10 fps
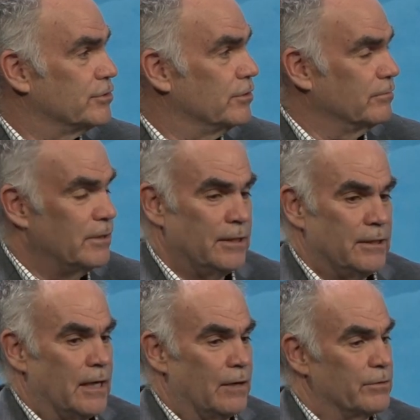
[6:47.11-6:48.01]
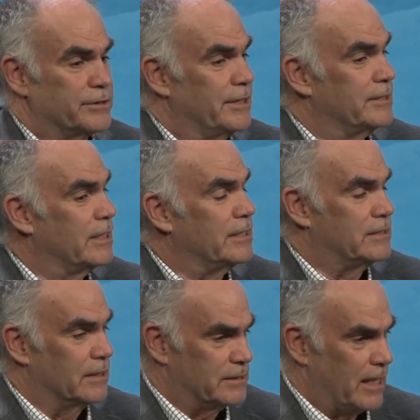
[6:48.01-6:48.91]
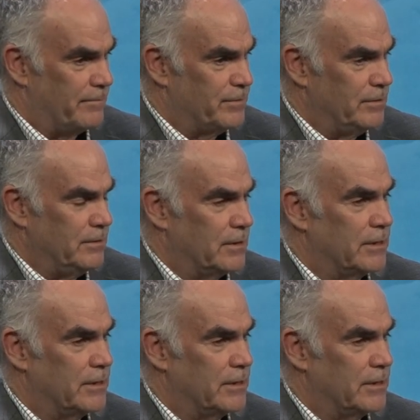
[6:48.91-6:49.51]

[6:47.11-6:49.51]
So I want to say it does happen.